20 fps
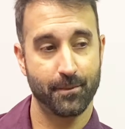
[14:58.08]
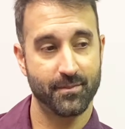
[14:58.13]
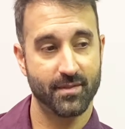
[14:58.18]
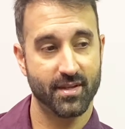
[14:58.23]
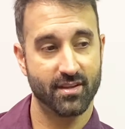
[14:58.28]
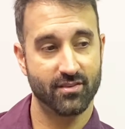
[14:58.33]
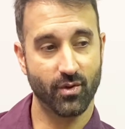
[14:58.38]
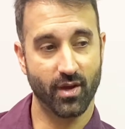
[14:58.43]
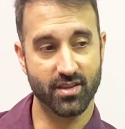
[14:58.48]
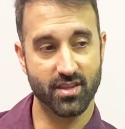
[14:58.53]

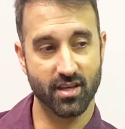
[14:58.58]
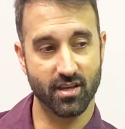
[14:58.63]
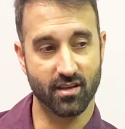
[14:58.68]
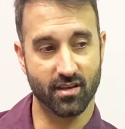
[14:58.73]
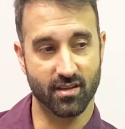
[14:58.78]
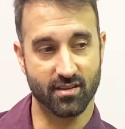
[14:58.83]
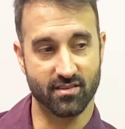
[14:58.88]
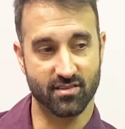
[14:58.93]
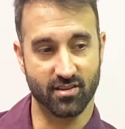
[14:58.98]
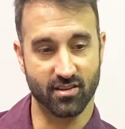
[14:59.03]
So I think
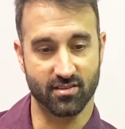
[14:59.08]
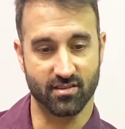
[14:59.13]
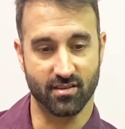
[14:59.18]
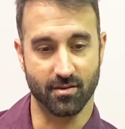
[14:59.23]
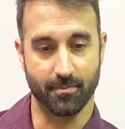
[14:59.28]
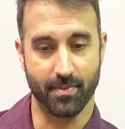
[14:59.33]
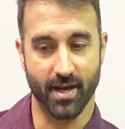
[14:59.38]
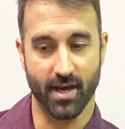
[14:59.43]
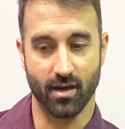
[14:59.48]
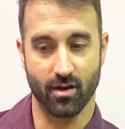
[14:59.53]
it's just
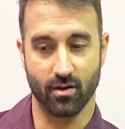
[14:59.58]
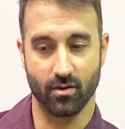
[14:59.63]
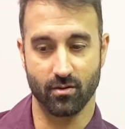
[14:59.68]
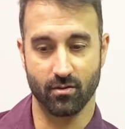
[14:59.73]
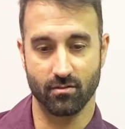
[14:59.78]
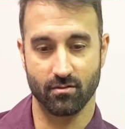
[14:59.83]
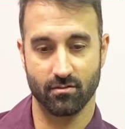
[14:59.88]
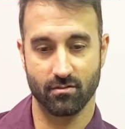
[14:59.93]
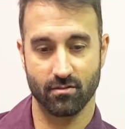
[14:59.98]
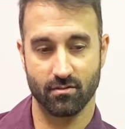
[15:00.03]

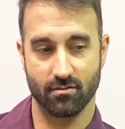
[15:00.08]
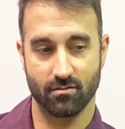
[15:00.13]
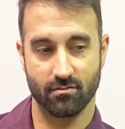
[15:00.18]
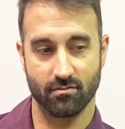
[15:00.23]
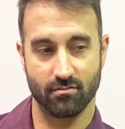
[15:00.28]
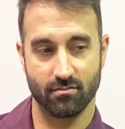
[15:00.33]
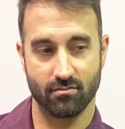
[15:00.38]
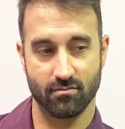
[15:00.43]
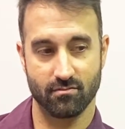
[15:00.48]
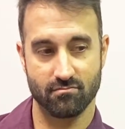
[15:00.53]
about
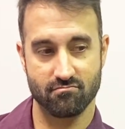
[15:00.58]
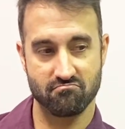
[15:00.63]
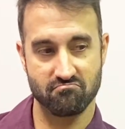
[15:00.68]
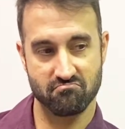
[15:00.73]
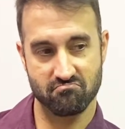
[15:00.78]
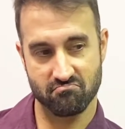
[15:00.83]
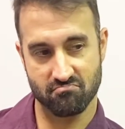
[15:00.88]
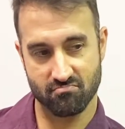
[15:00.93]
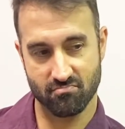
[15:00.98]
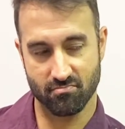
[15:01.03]

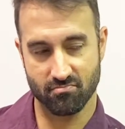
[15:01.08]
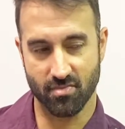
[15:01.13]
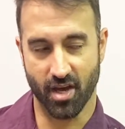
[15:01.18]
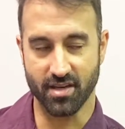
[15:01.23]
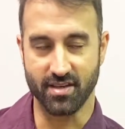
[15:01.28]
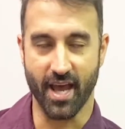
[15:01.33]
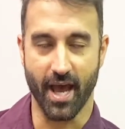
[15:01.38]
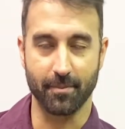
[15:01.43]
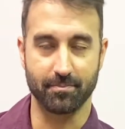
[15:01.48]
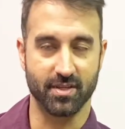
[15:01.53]

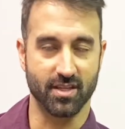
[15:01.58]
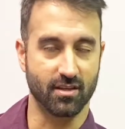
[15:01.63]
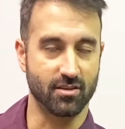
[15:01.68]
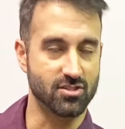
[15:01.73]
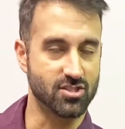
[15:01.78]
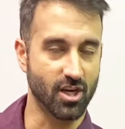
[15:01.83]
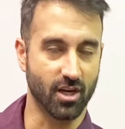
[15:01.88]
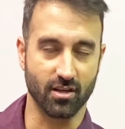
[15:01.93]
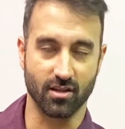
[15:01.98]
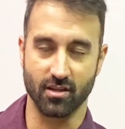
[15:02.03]
adapting,
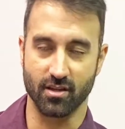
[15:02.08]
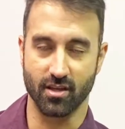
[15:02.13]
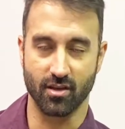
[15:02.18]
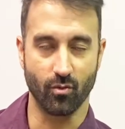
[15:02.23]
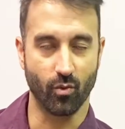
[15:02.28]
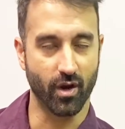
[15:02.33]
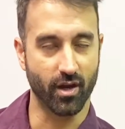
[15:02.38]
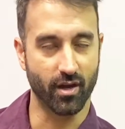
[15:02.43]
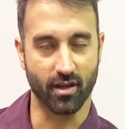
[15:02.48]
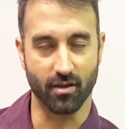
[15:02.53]
juggling,
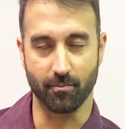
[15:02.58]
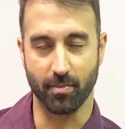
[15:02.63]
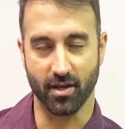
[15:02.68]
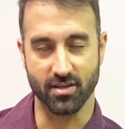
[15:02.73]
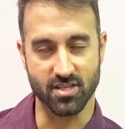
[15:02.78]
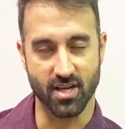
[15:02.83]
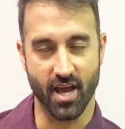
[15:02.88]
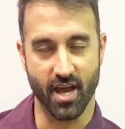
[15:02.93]
wearing a bunch of